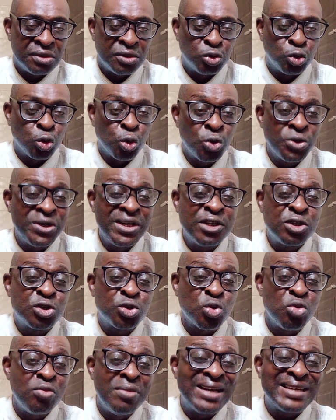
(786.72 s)
through the
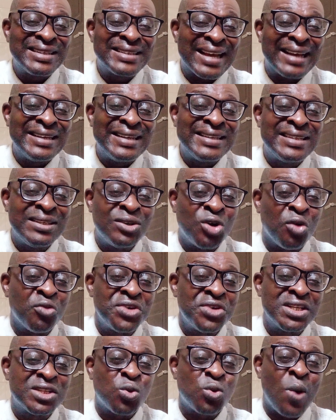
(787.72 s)
instrumentality of
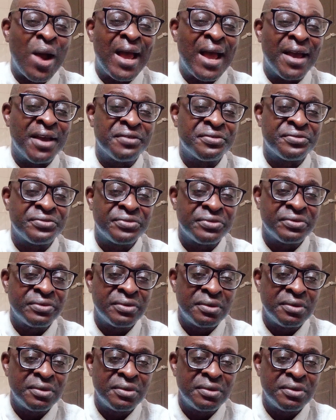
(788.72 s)
his wife,